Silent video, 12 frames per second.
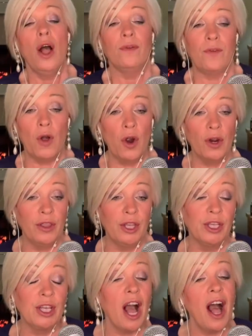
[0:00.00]
For
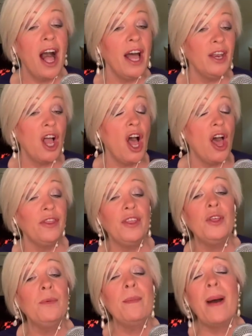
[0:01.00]
the God on
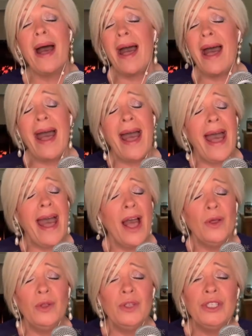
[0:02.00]
the
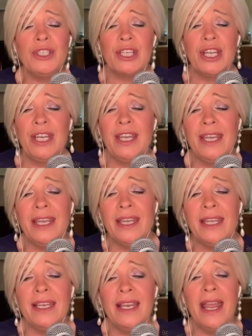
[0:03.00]
mountain
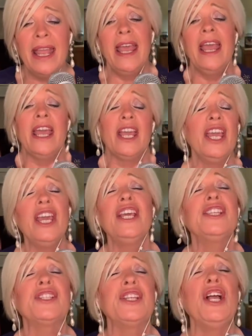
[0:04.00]

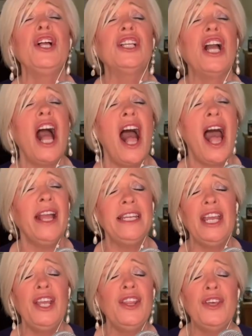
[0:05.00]
is still God
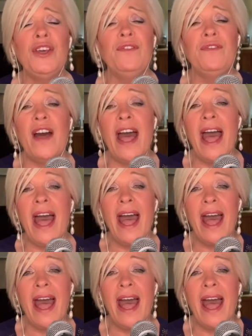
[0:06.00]
in the valley.